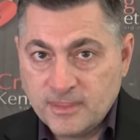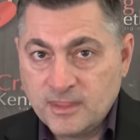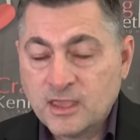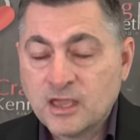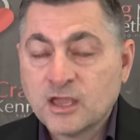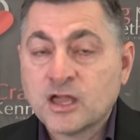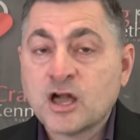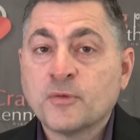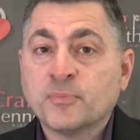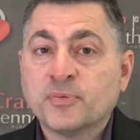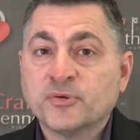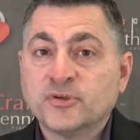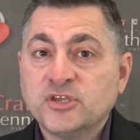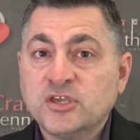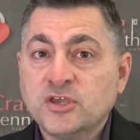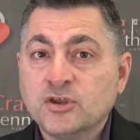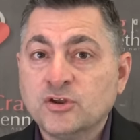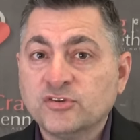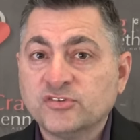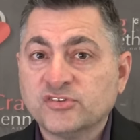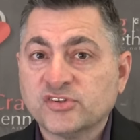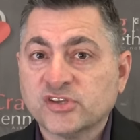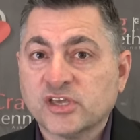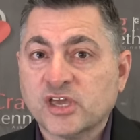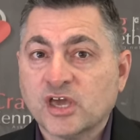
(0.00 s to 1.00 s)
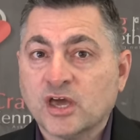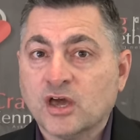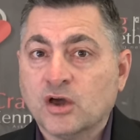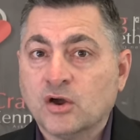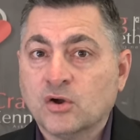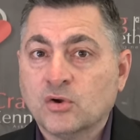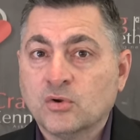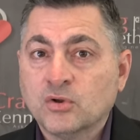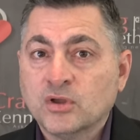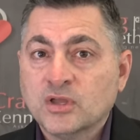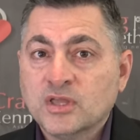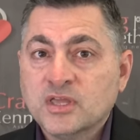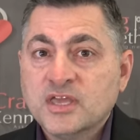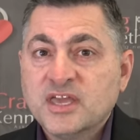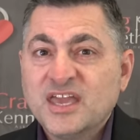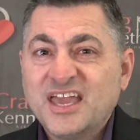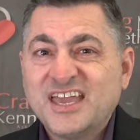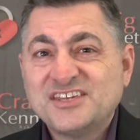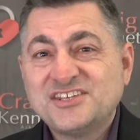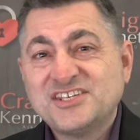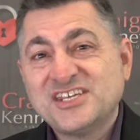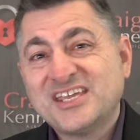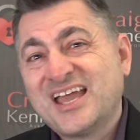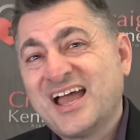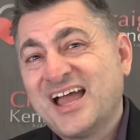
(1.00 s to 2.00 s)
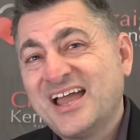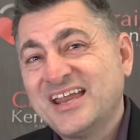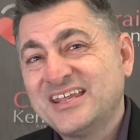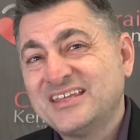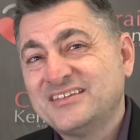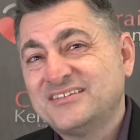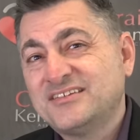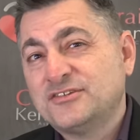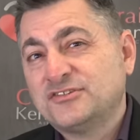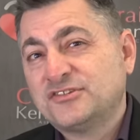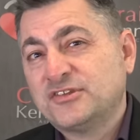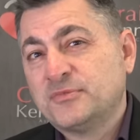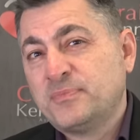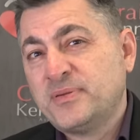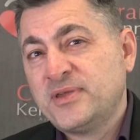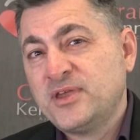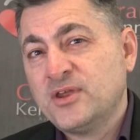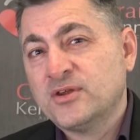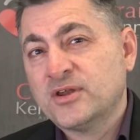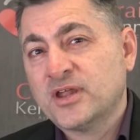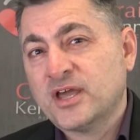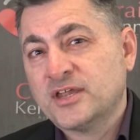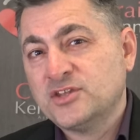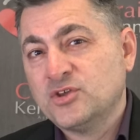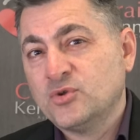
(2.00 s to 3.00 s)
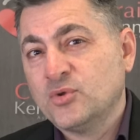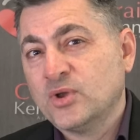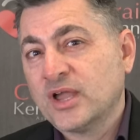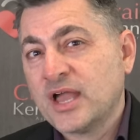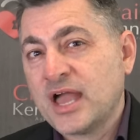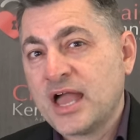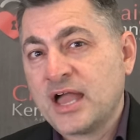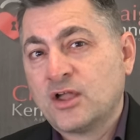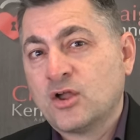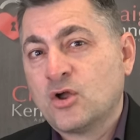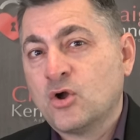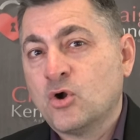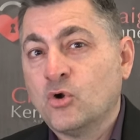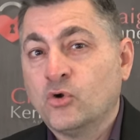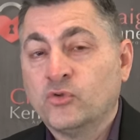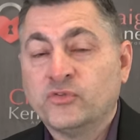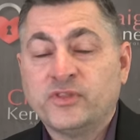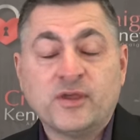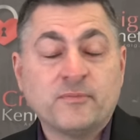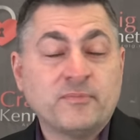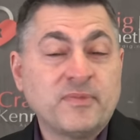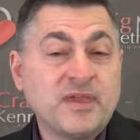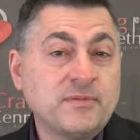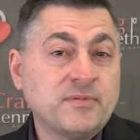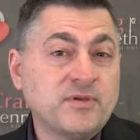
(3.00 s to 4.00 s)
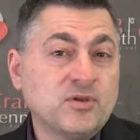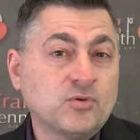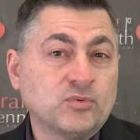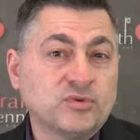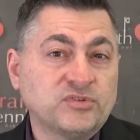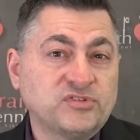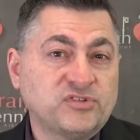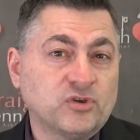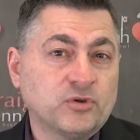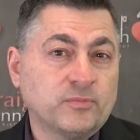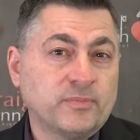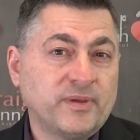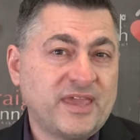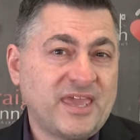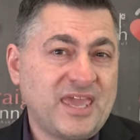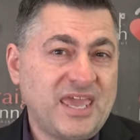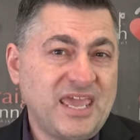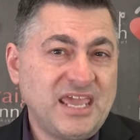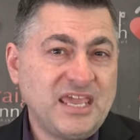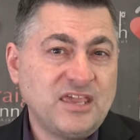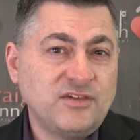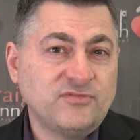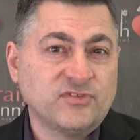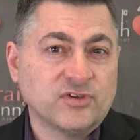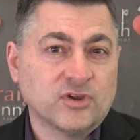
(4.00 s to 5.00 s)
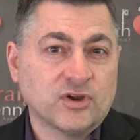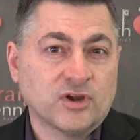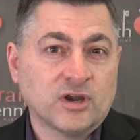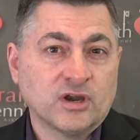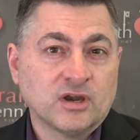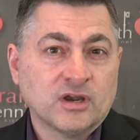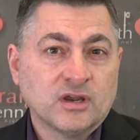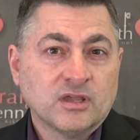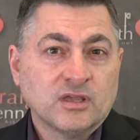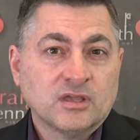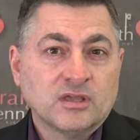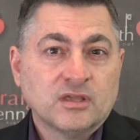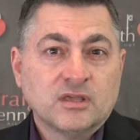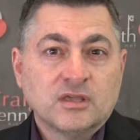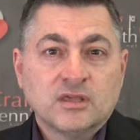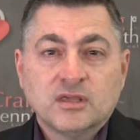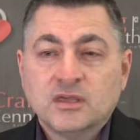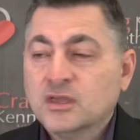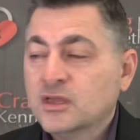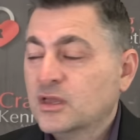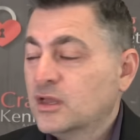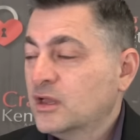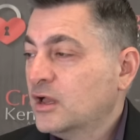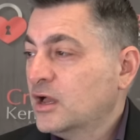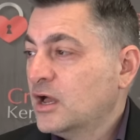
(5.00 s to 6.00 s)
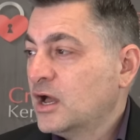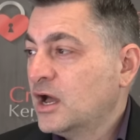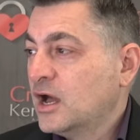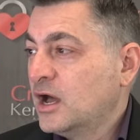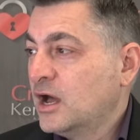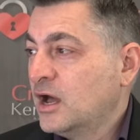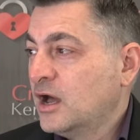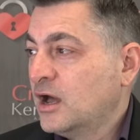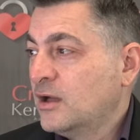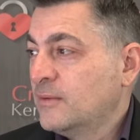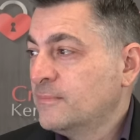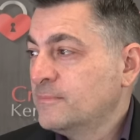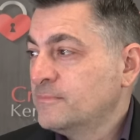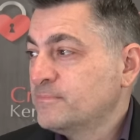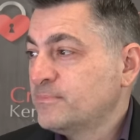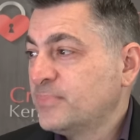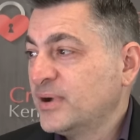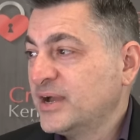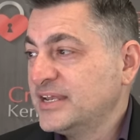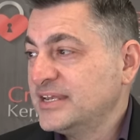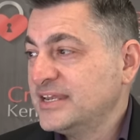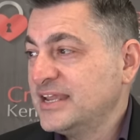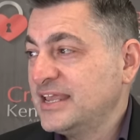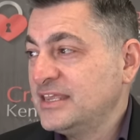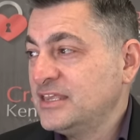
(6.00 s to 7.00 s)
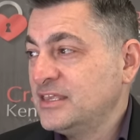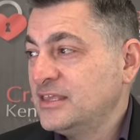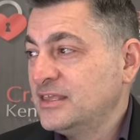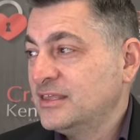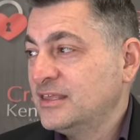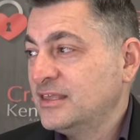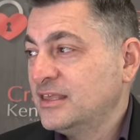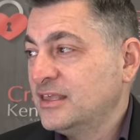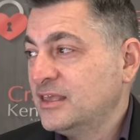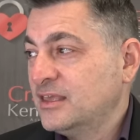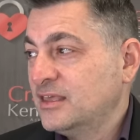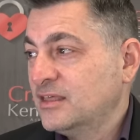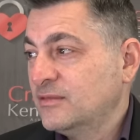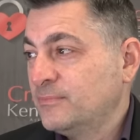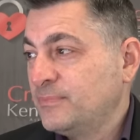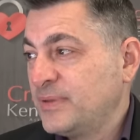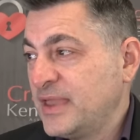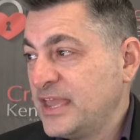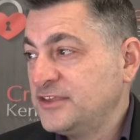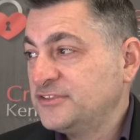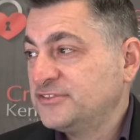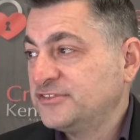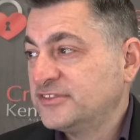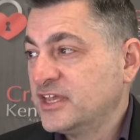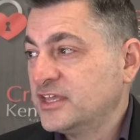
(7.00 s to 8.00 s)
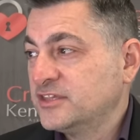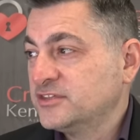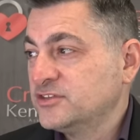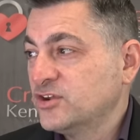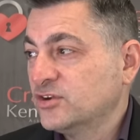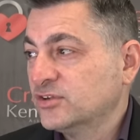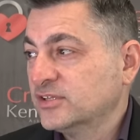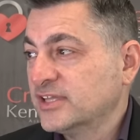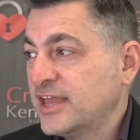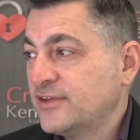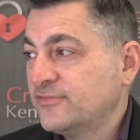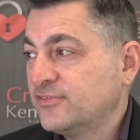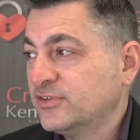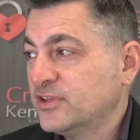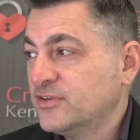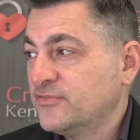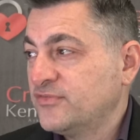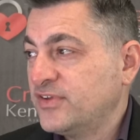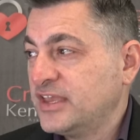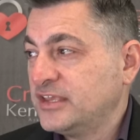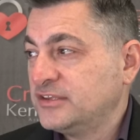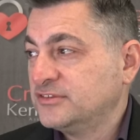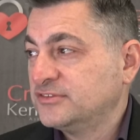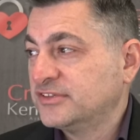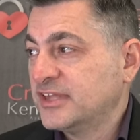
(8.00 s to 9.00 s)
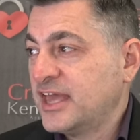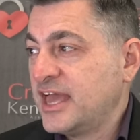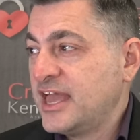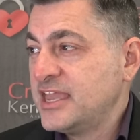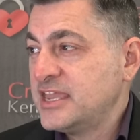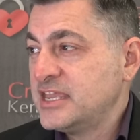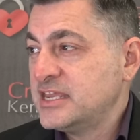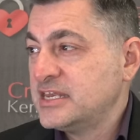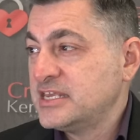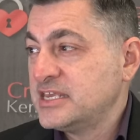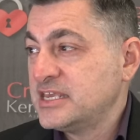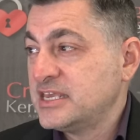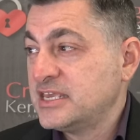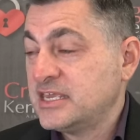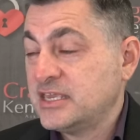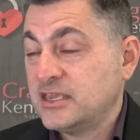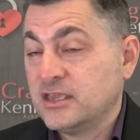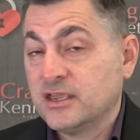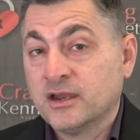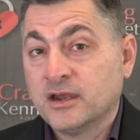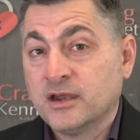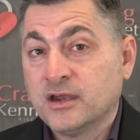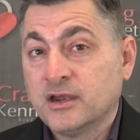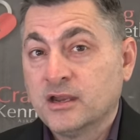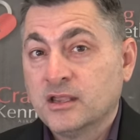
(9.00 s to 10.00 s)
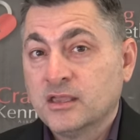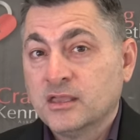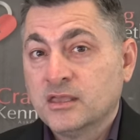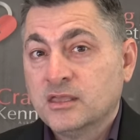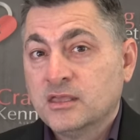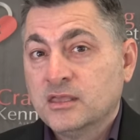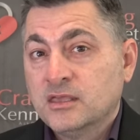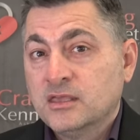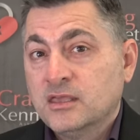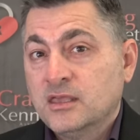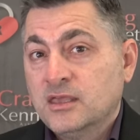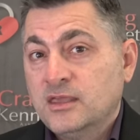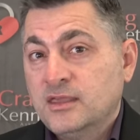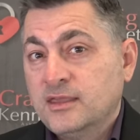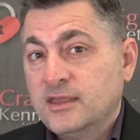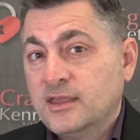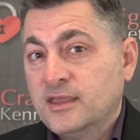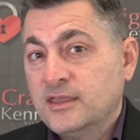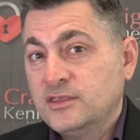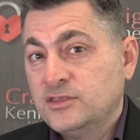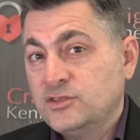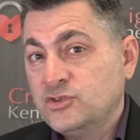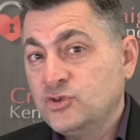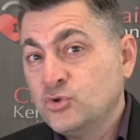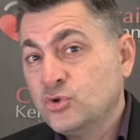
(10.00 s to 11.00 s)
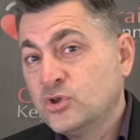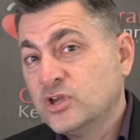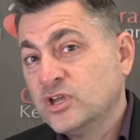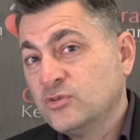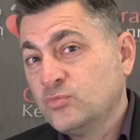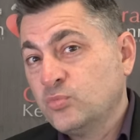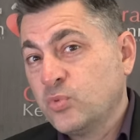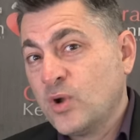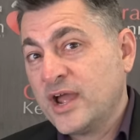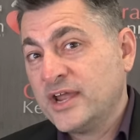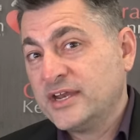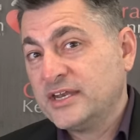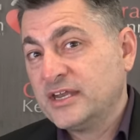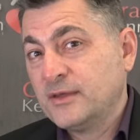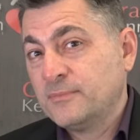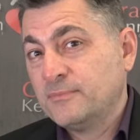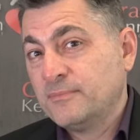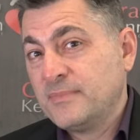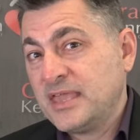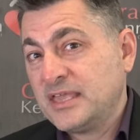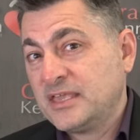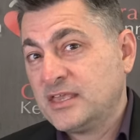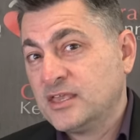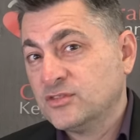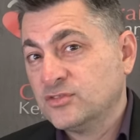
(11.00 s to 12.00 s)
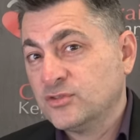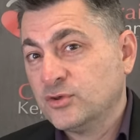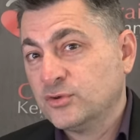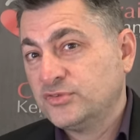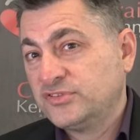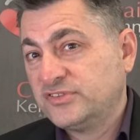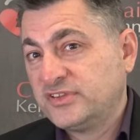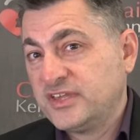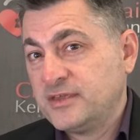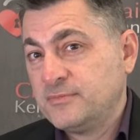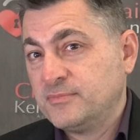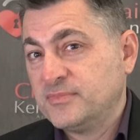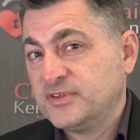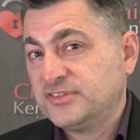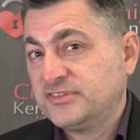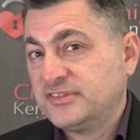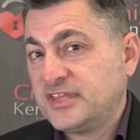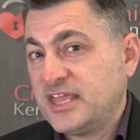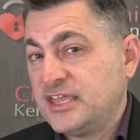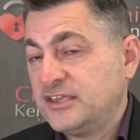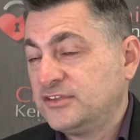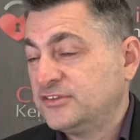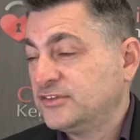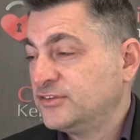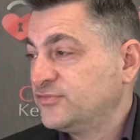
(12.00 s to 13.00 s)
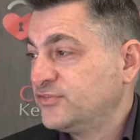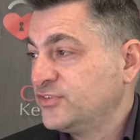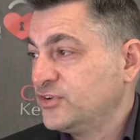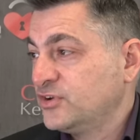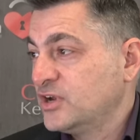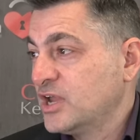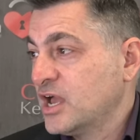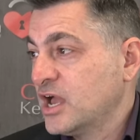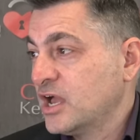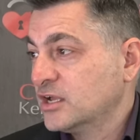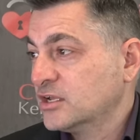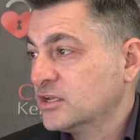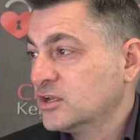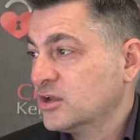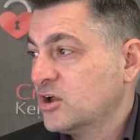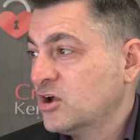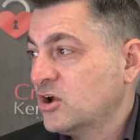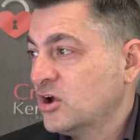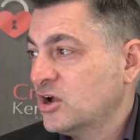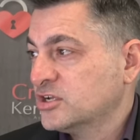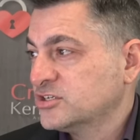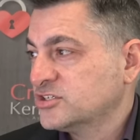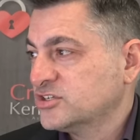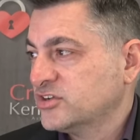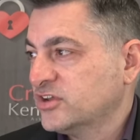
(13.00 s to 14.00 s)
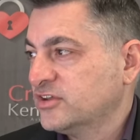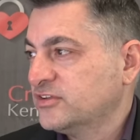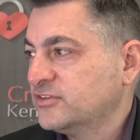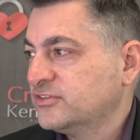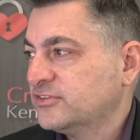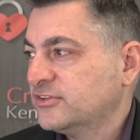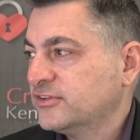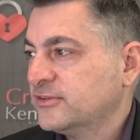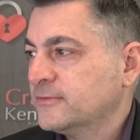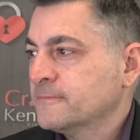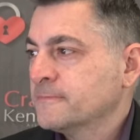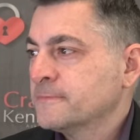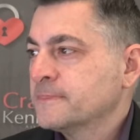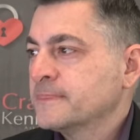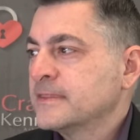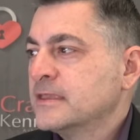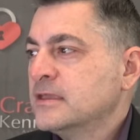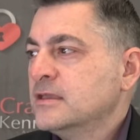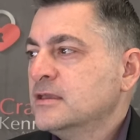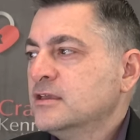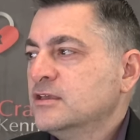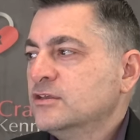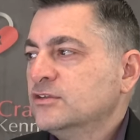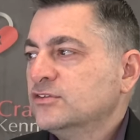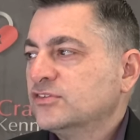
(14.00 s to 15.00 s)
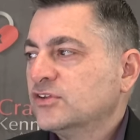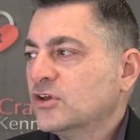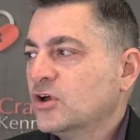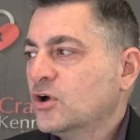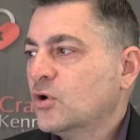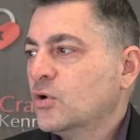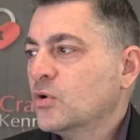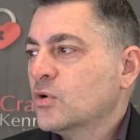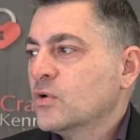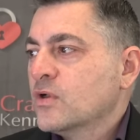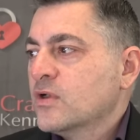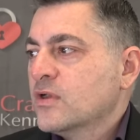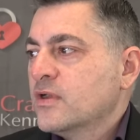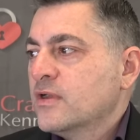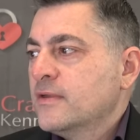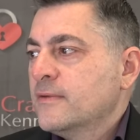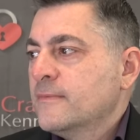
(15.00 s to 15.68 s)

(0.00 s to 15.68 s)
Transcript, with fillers: a couple of years ago, and she kind of disappeared on you and got cold. Now, maybe it was your behavior, um, but based on your level of anxiety here, you could wind up making those same mistakes if you're not cautious. So